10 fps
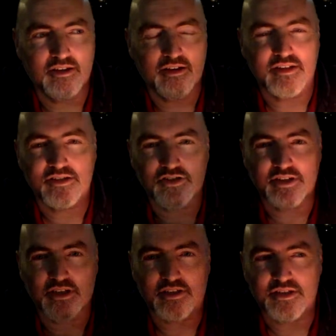Let's just
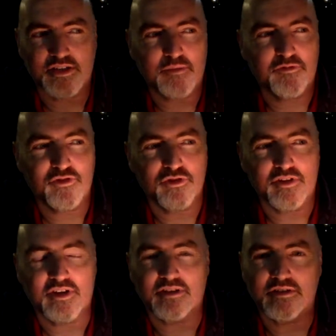take it a step
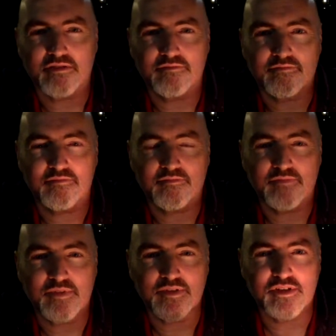further and
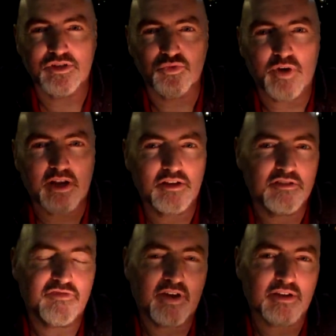dwell on
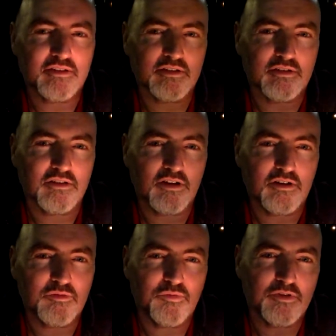the fact that
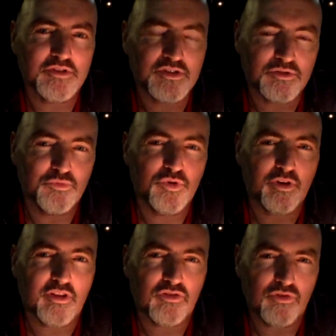God wants to
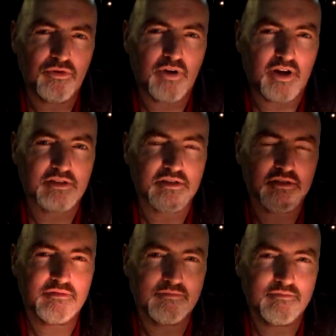work through us.